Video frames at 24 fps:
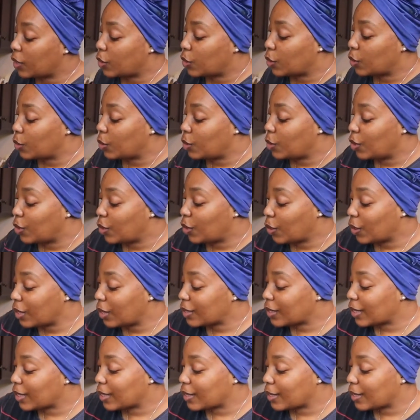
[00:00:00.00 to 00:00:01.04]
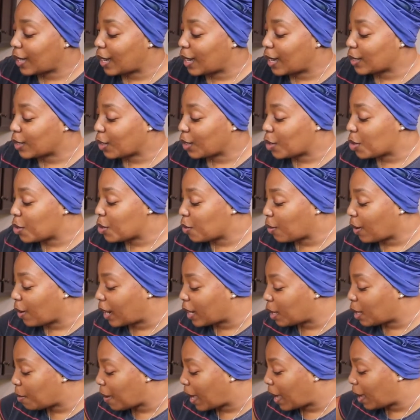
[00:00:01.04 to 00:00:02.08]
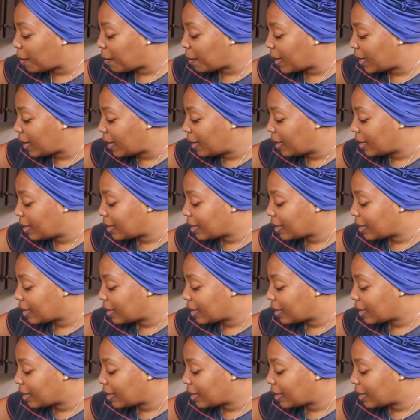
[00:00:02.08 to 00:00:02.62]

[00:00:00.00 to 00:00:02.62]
do your just eggs. Are you ready, baby?